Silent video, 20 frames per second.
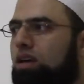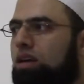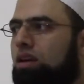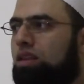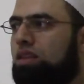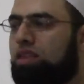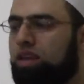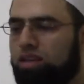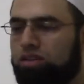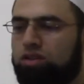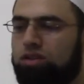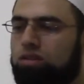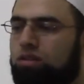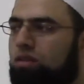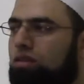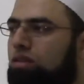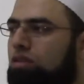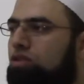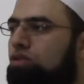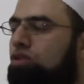they
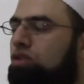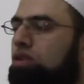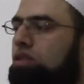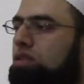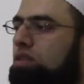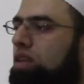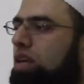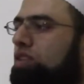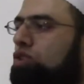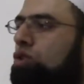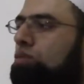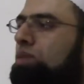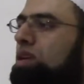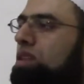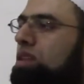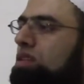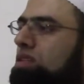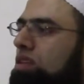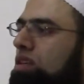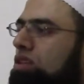don't meet
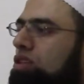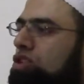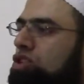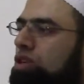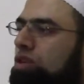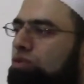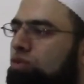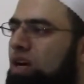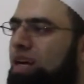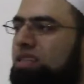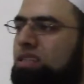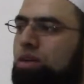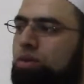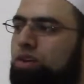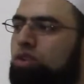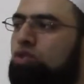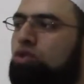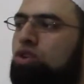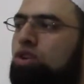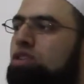this condition right
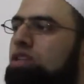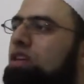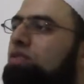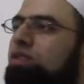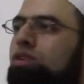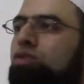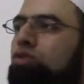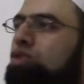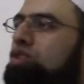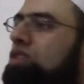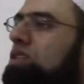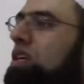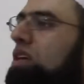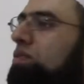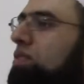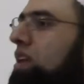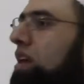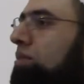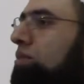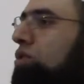away. You don't even receive
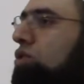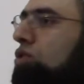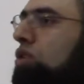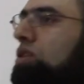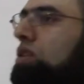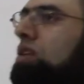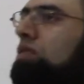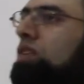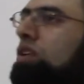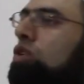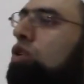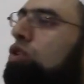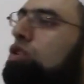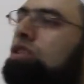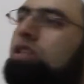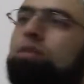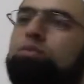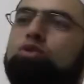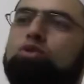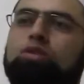them. You don't even host
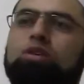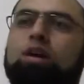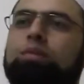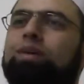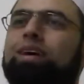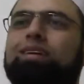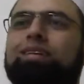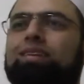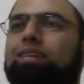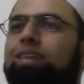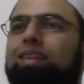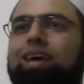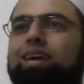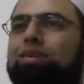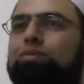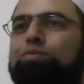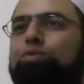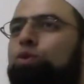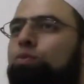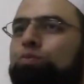them to come and
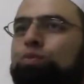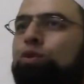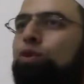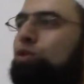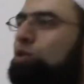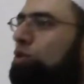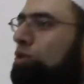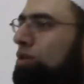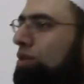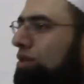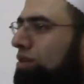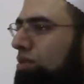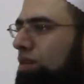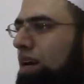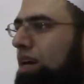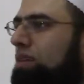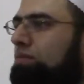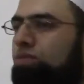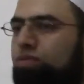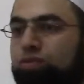like propose, or
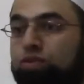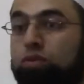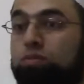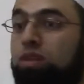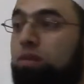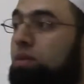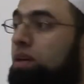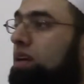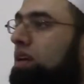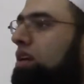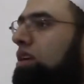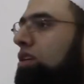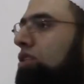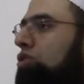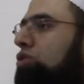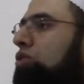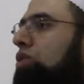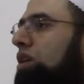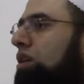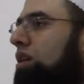right from the beginning.
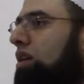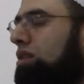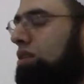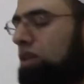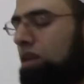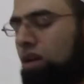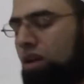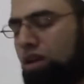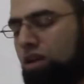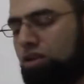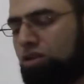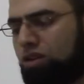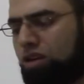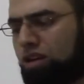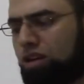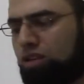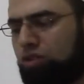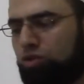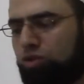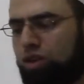You cannot
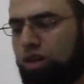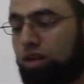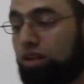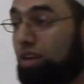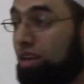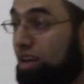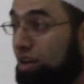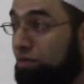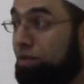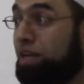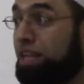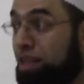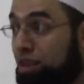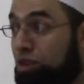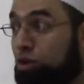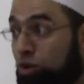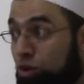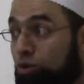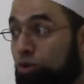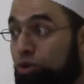do that. Even
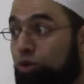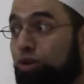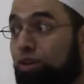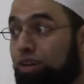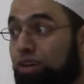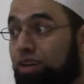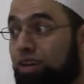though